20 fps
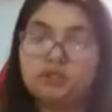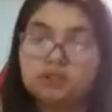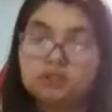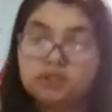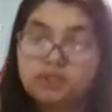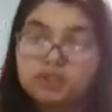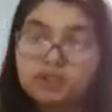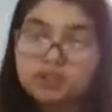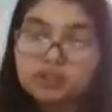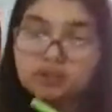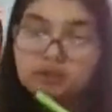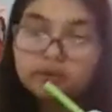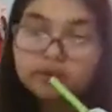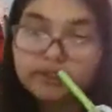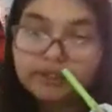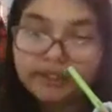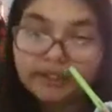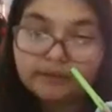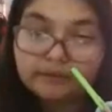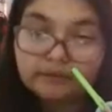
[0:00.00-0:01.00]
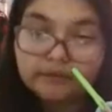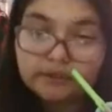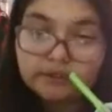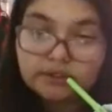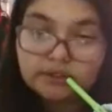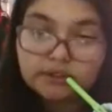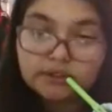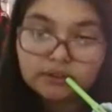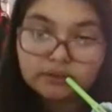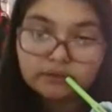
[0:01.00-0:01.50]
So and after
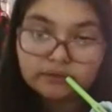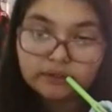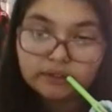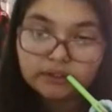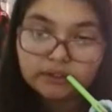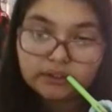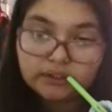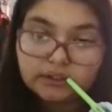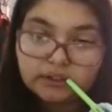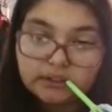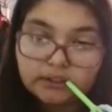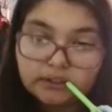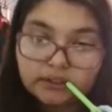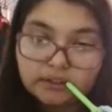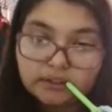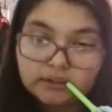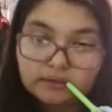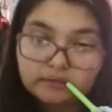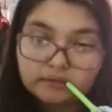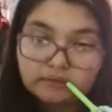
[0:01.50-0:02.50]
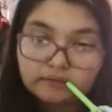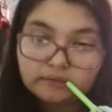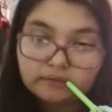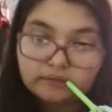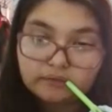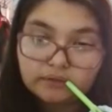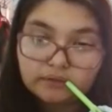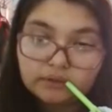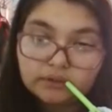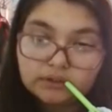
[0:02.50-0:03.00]
stuffing
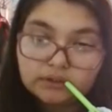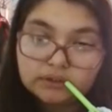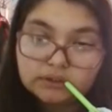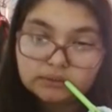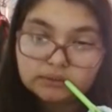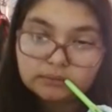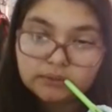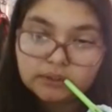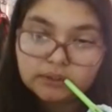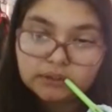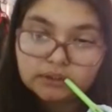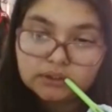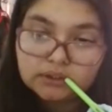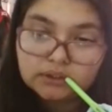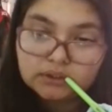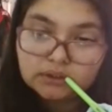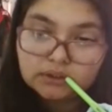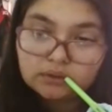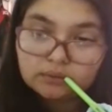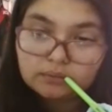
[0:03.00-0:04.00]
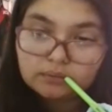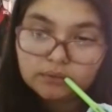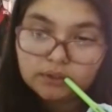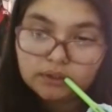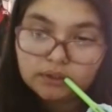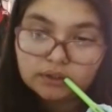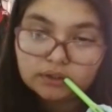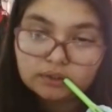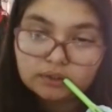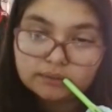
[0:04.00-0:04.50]
first,
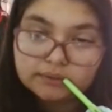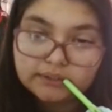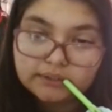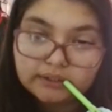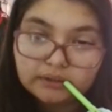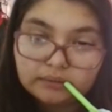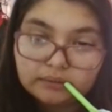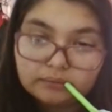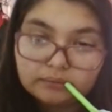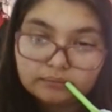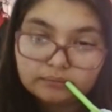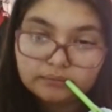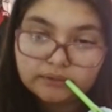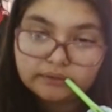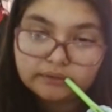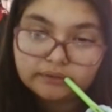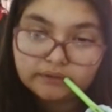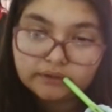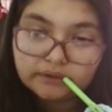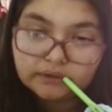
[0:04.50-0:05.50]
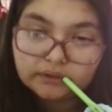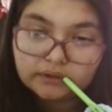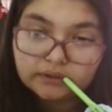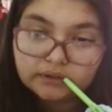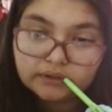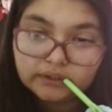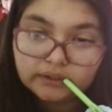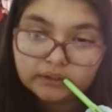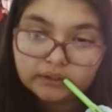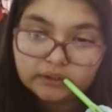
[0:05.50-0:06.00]
it comes out different
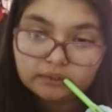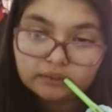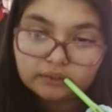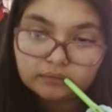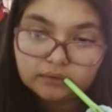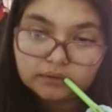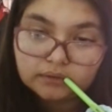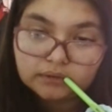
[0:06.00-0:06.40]
than